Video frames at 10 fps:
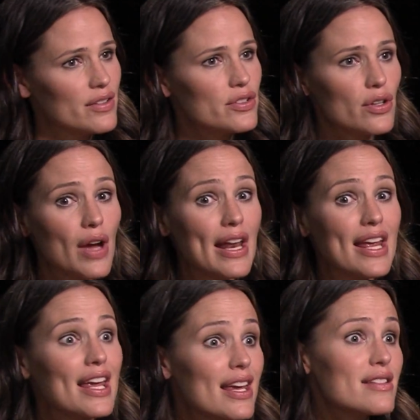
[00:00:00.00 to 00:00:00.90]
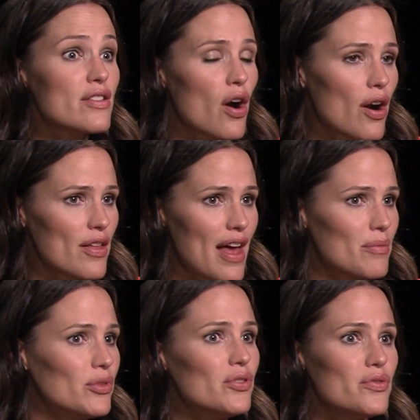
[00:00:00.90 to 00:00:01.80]
So, and he's the heart of
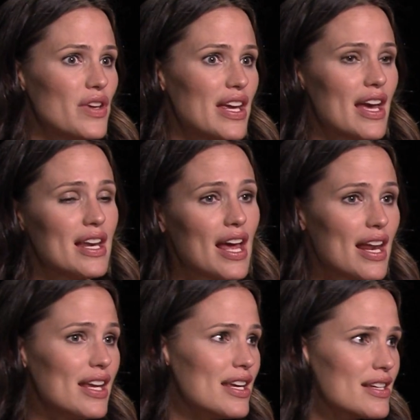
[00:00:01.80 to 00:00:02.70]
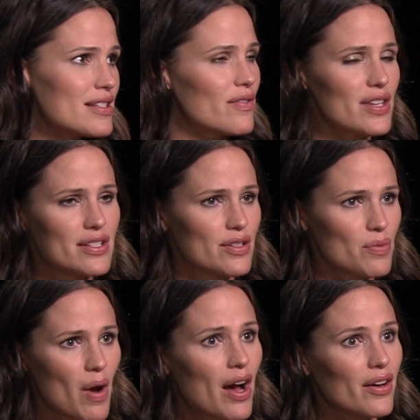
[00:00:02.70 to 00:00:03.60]
that movie, and, mm-hmm. and he is of this as
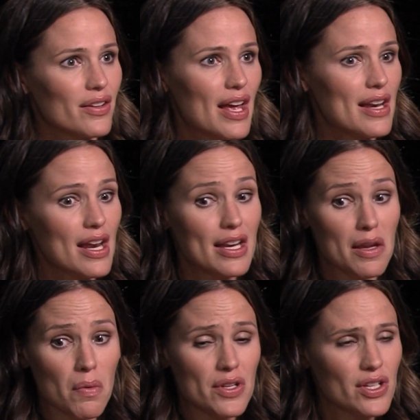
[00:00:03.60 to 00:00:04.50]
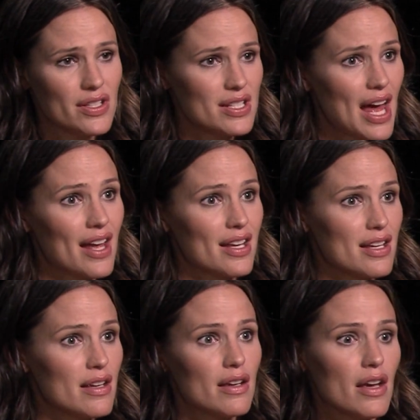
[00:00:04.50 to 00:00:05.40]
well. And and he was on set.
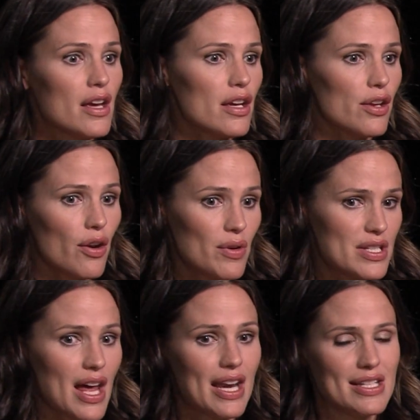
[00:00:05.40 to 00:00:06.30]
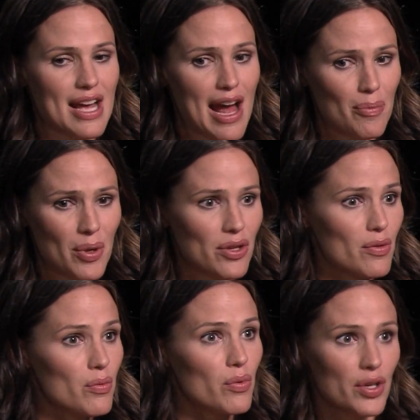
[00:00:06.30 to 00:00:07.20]
He, you know, he's not a dad, but
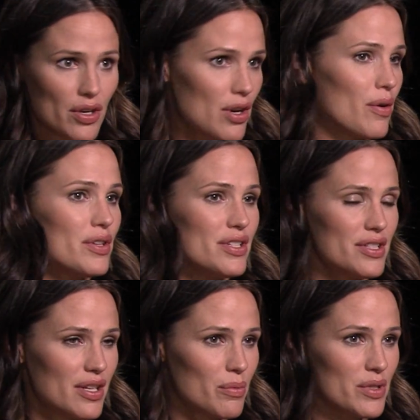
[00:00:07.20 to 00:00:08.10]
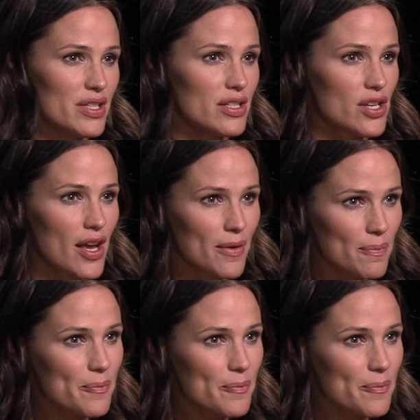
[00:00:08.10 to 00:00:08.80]
you wouldn't know it to see him with C J.